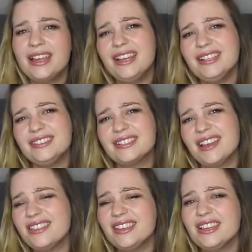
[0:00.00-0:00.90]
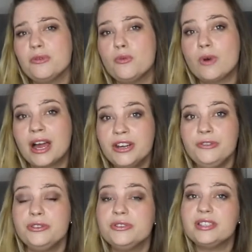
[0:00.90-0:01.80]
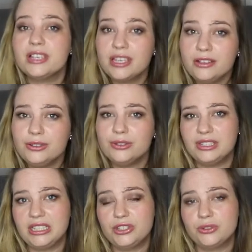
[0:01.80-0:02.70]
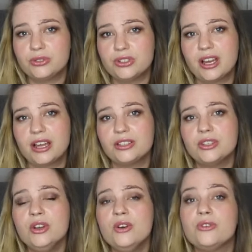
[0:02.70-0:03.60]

And it's, I think, a wonderful skill to teach your child,